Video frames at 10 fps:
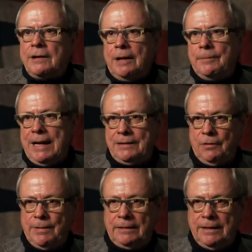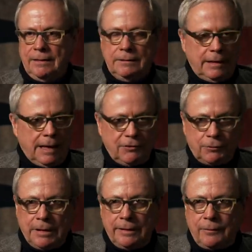I'll get back to you about that. I
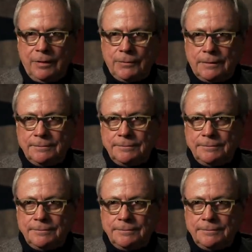just made an agreement.